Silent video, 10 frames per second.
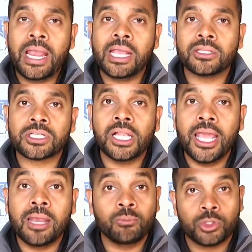paying this
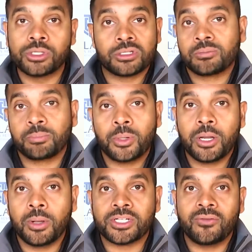claim, which is
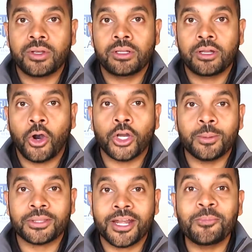pretty much every
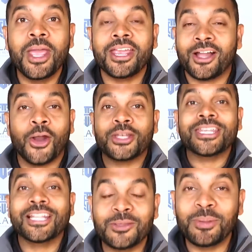argument that I make on a
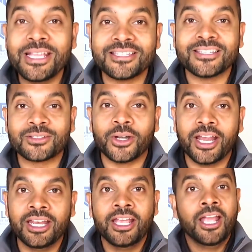daily basis,
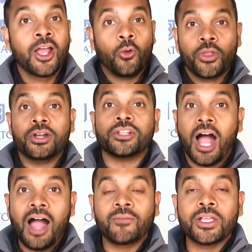right? There's
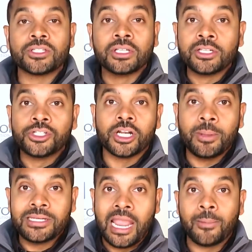obvious and
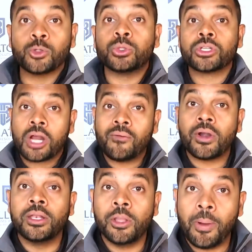legitimate damage which is
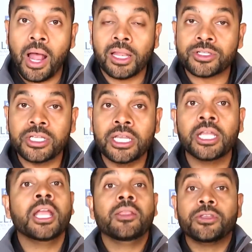covered in the
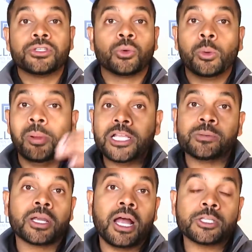policy. This is a
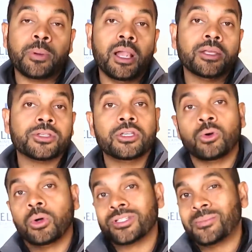replacement cost policy
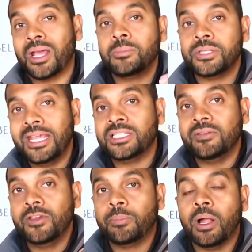or sometimes an
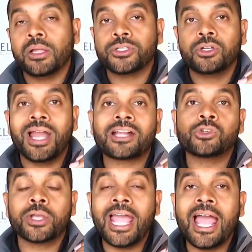ACV policy or
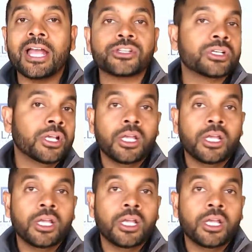actual cash.